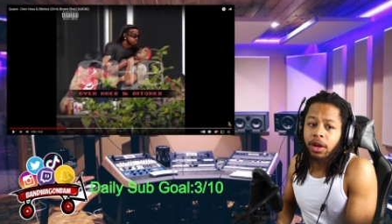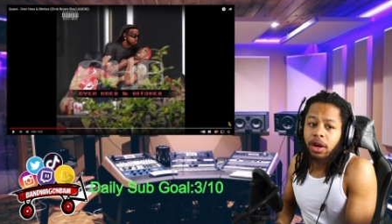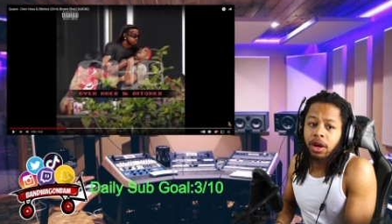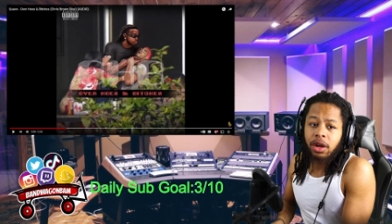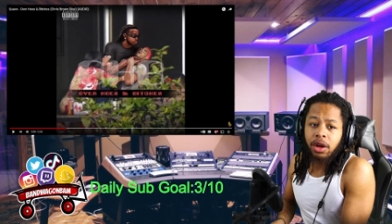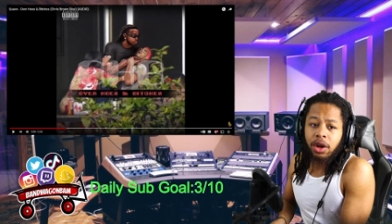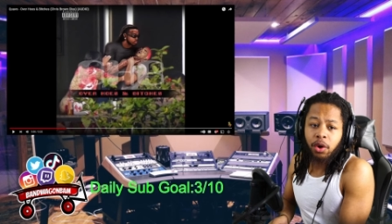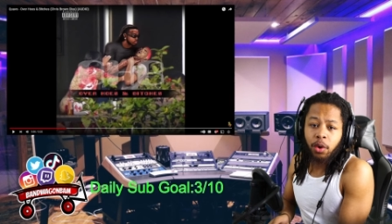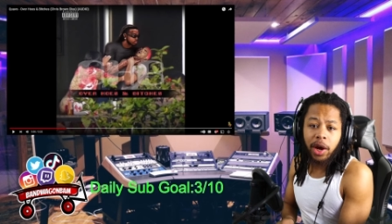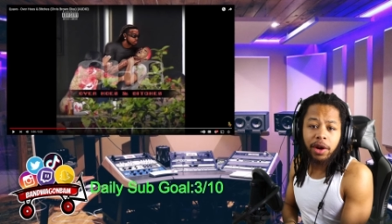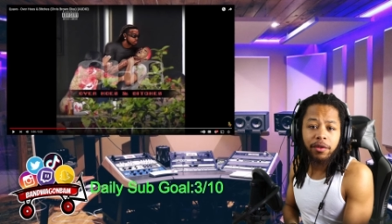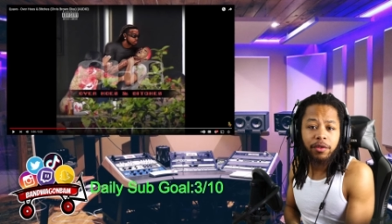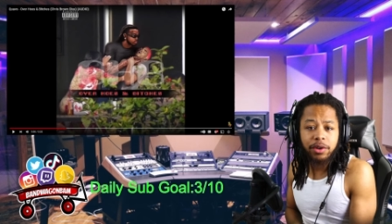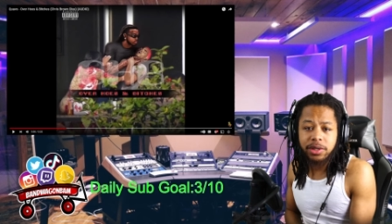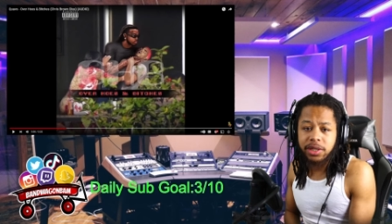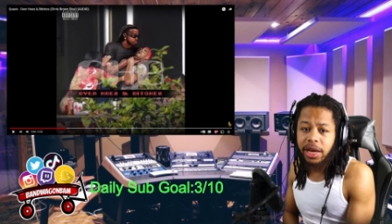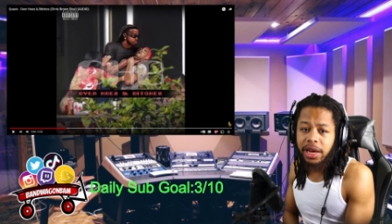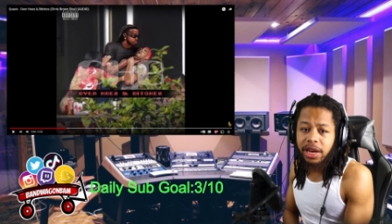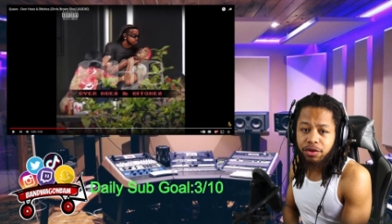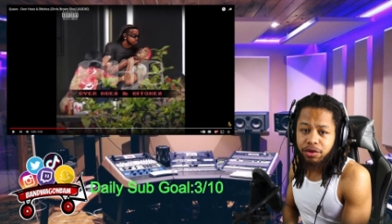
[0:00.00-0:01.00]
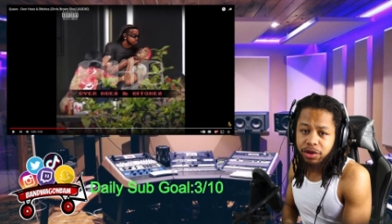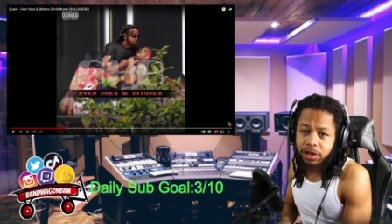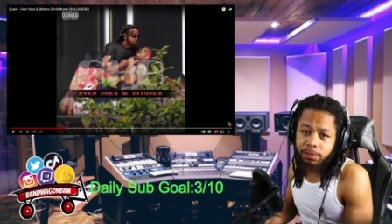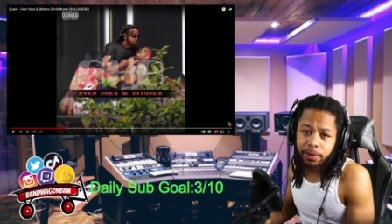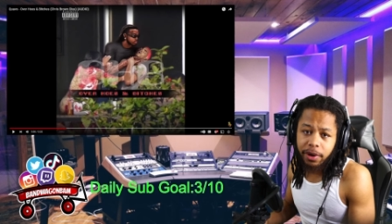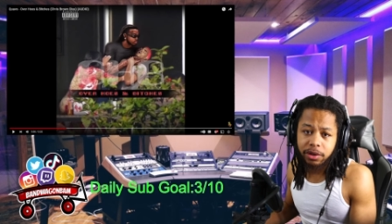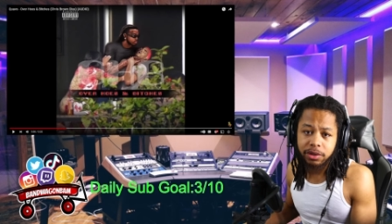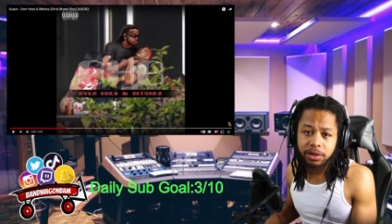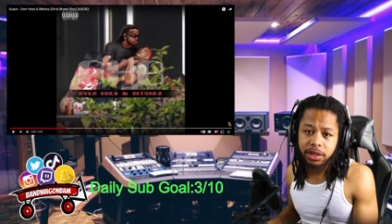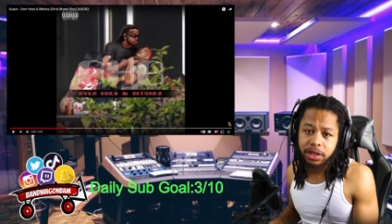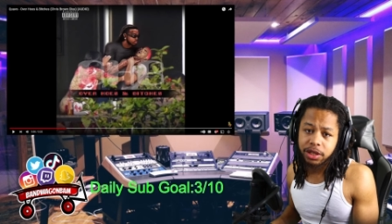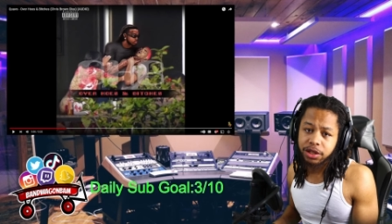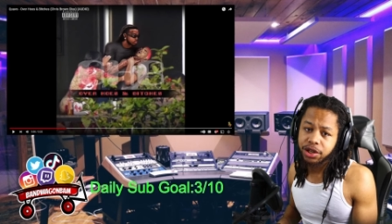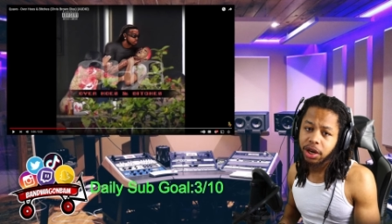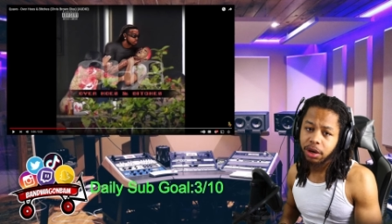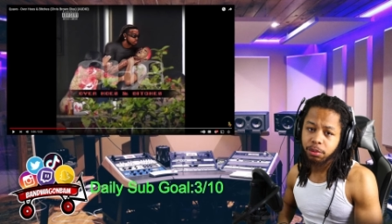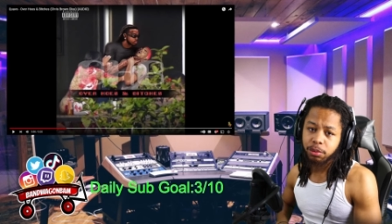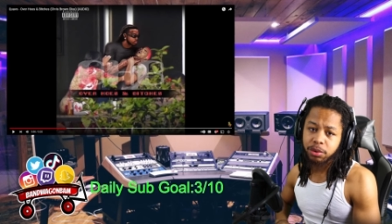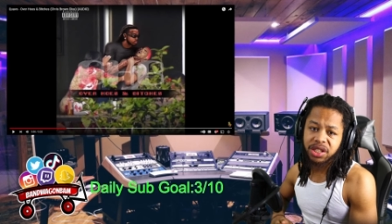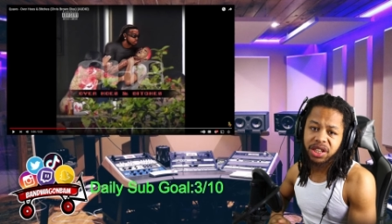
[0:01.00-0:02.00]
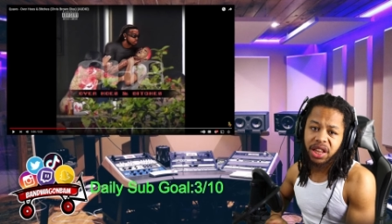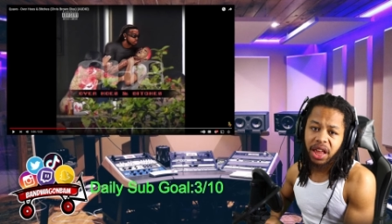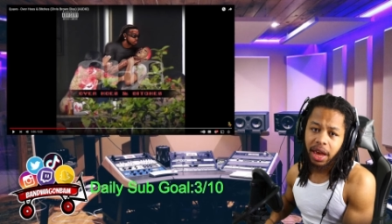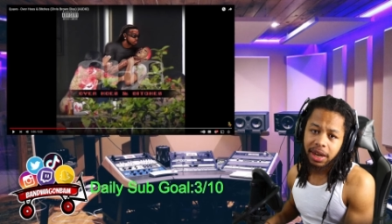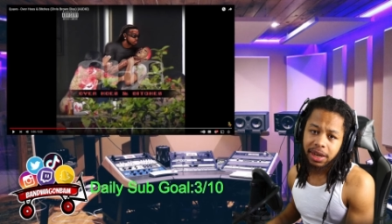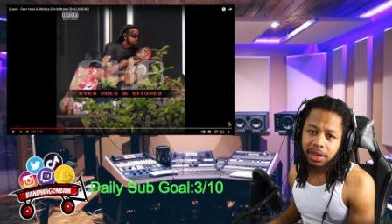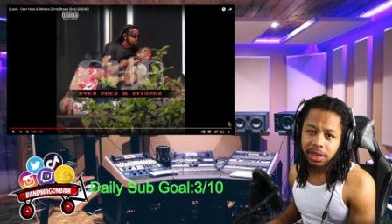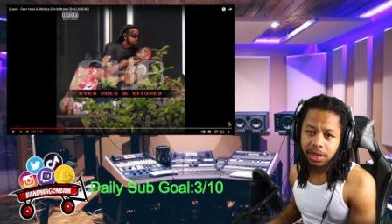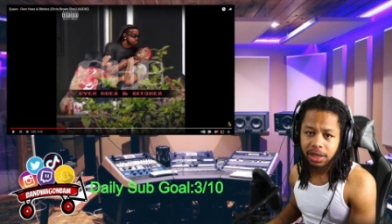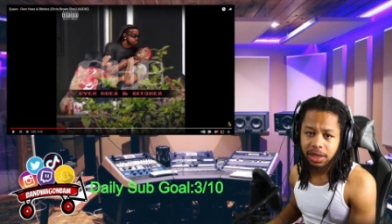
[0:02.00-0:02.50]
Quavo is saying Chris Brown's diss track was dead.